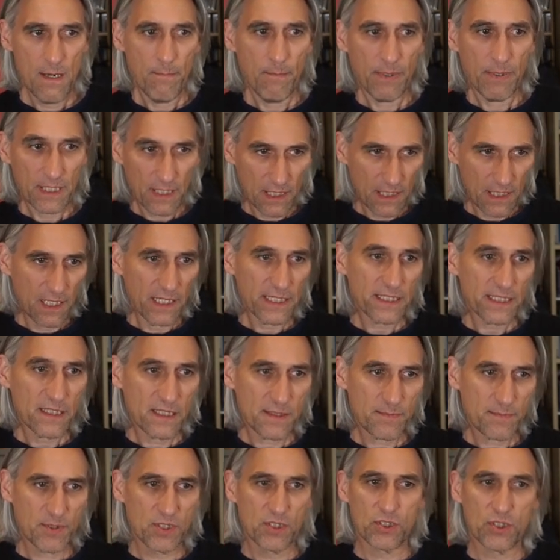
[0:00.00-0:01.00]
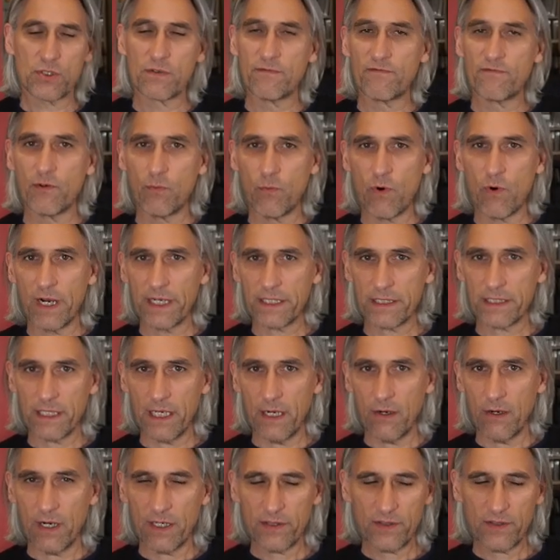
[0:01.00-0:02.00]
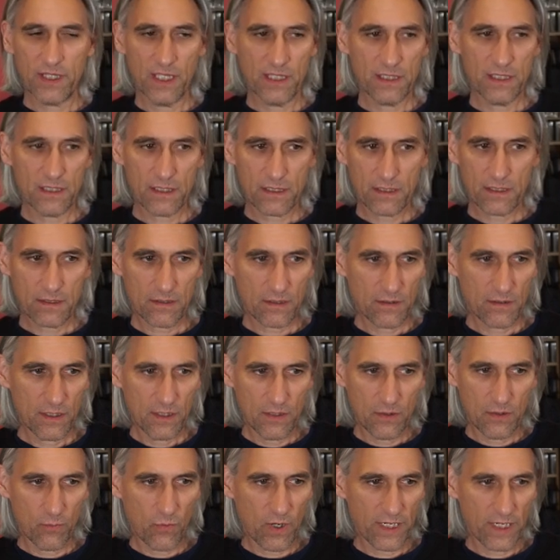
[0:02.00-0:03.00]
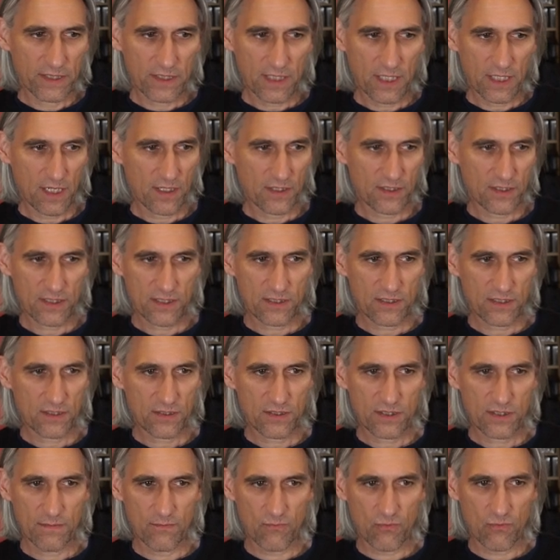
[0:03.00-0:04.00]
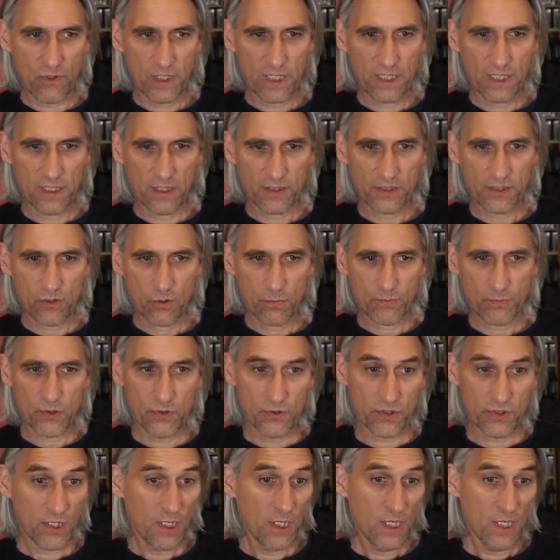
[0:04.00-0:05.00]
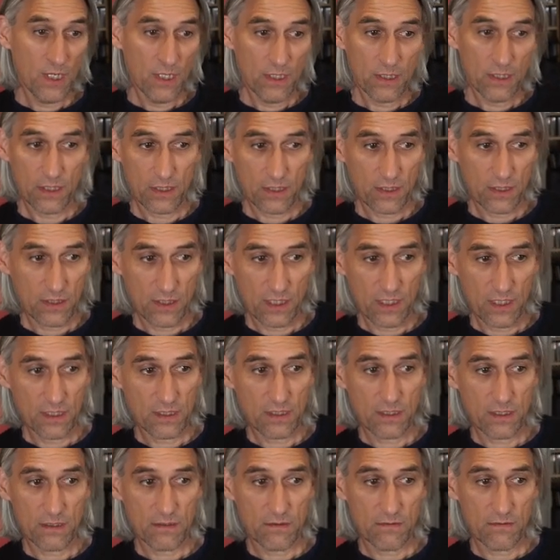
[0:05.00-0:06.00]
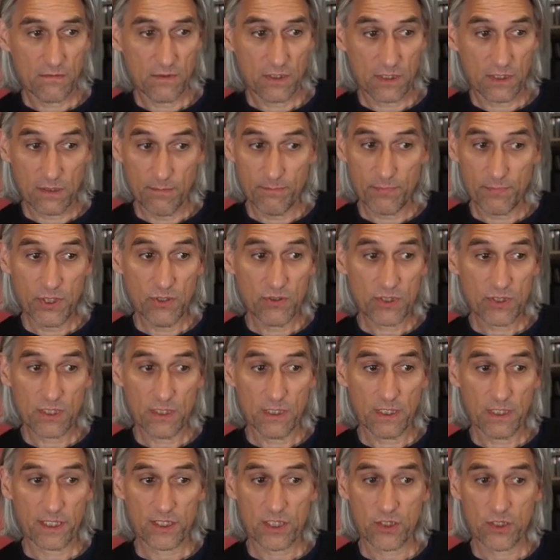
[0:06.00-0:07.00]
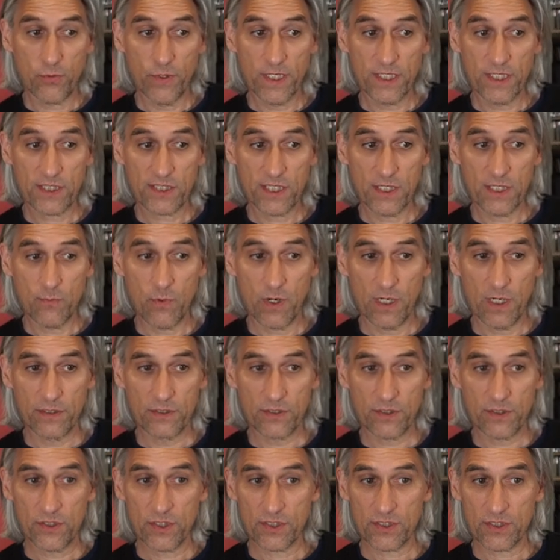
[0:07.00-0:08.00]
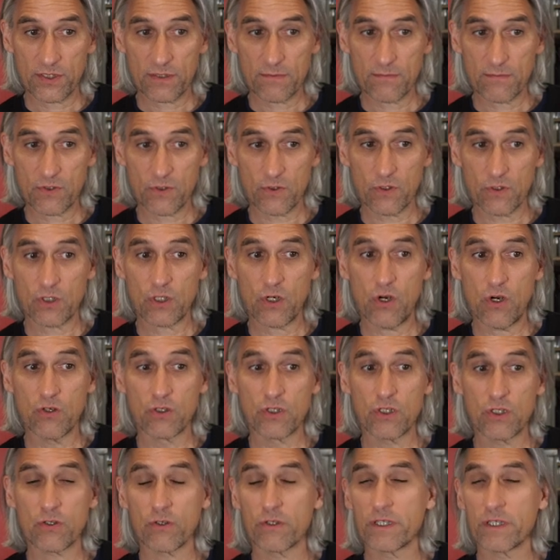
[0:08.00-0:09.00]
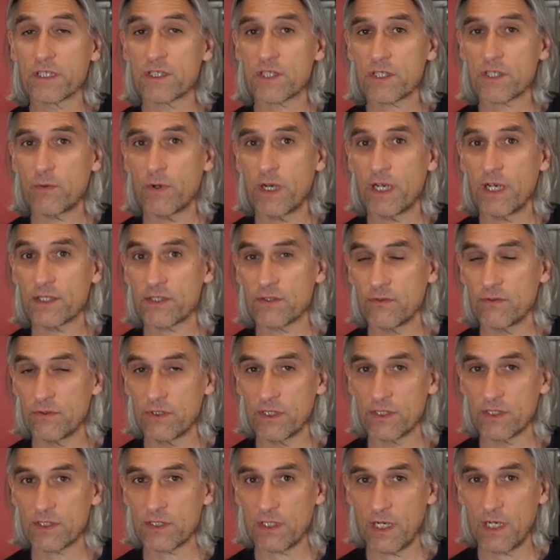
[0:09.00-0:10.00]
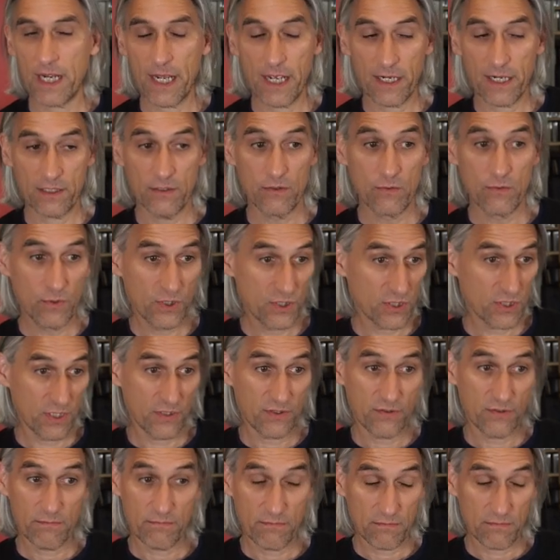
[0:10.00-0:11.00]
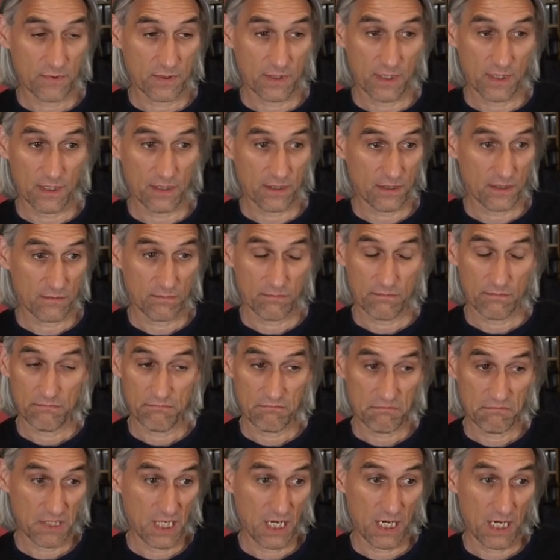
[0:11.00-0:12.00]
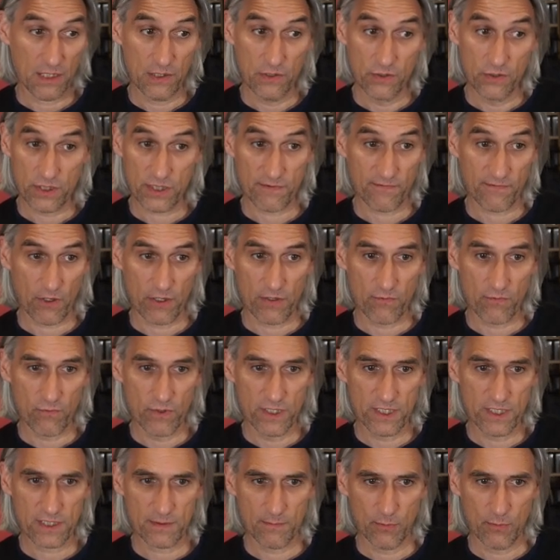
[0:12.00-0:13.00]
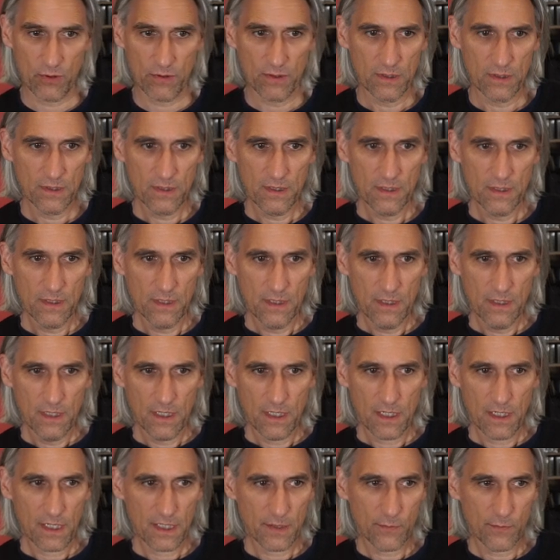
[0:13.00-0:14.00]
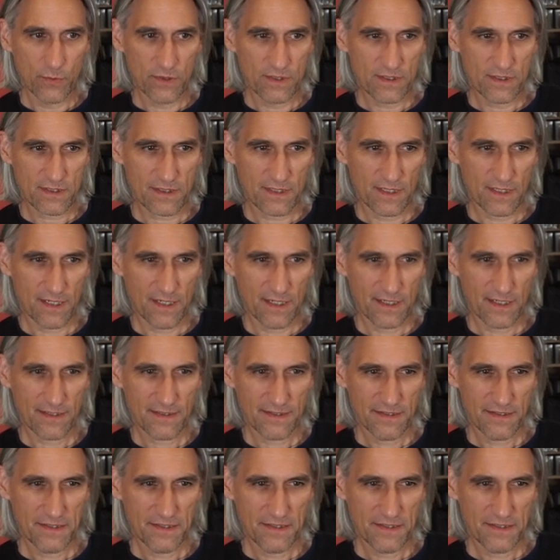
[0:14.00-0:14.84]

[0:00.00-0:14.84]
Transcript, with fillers: But I like this position for White now. I think you know White has some really nice options. The the the computer likes Queen C1, just sort of conquering squares on this diagonal, which I think yeah looks very reasonable. I was uh,